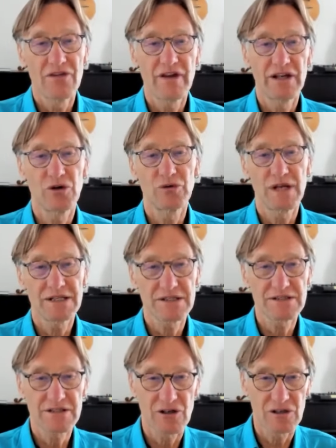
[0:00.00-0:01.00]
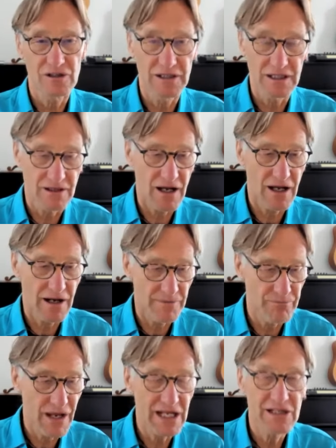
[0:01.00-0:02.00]
they don't necessarily
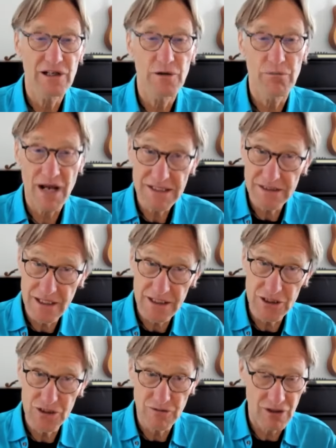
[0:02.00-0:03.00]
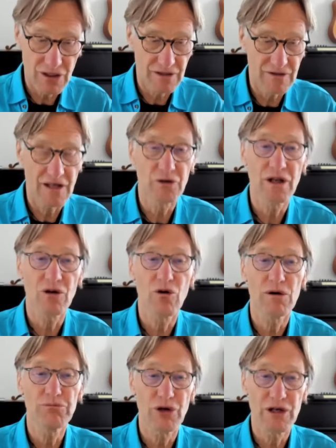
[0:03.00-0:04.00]
um, make their message. They, they don't
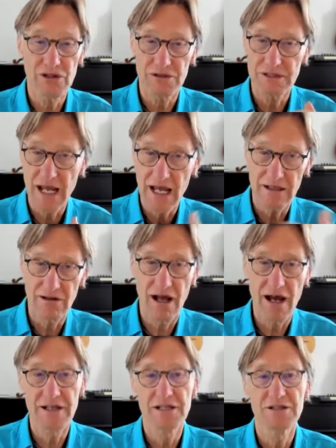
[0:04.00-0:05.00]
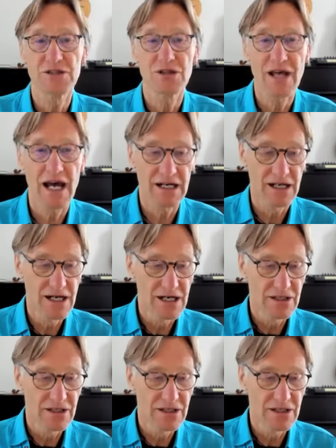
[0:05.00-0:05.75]
incorporate their tagline into that.